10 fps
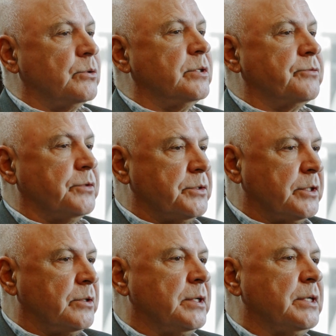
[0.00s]
to different
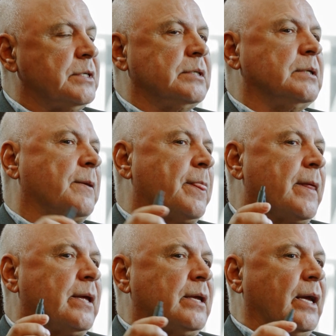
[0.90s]
degrees.
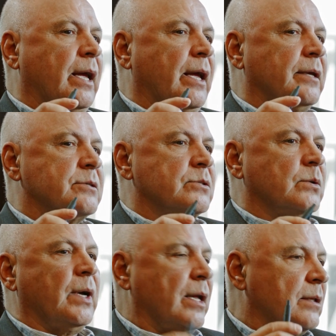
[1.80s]
And
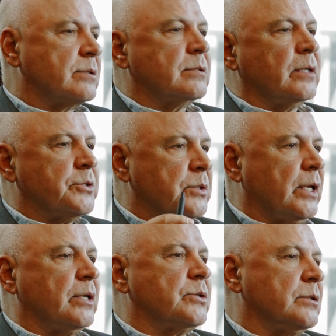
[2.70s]
so health,
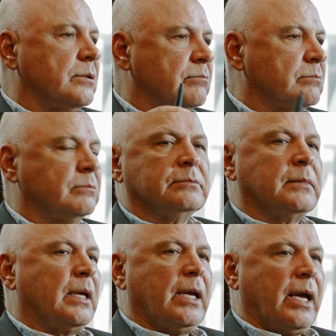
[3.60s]
education,
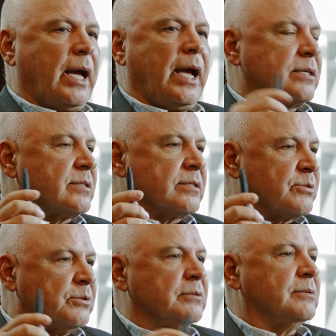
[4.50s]

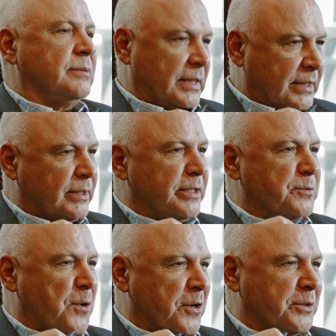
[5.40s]
access to
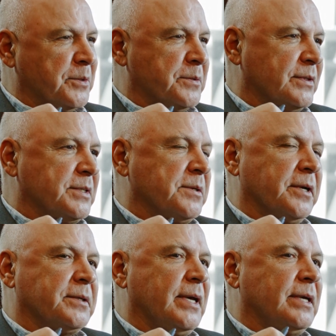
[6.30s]
clean water, things
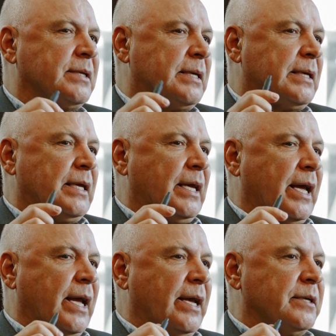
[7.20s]
like that.
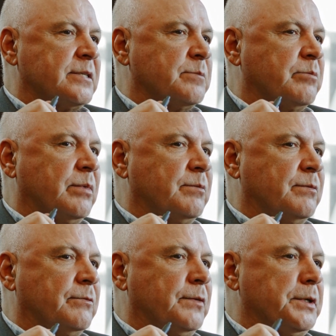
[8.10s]
Mm-hmm. And it's
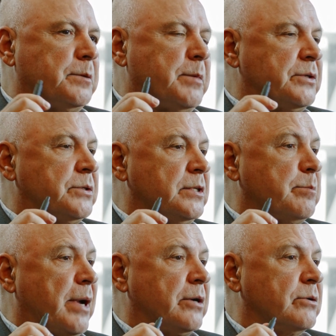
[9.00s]
fundamentally
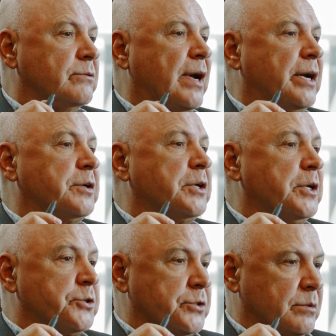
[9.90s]
a matter of
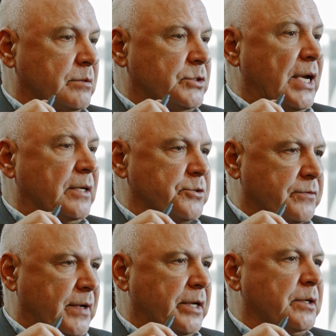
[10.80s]
aggregation,
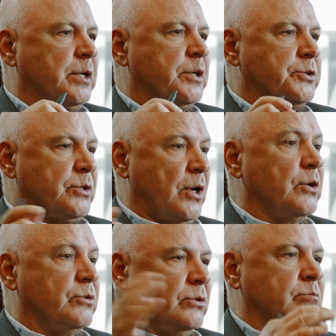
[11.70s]
challenge of aggregation.
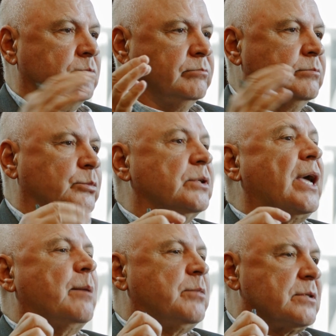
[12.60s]
How do you put
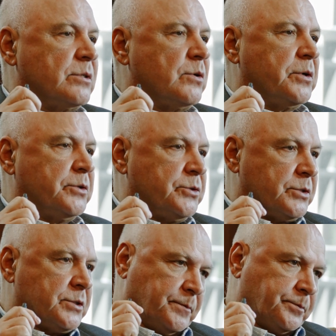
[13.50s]
apples and
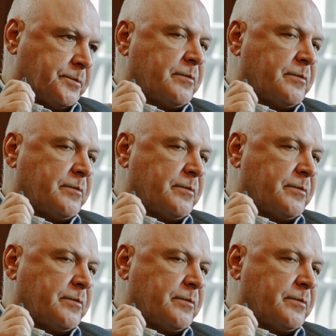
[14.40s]
oranges,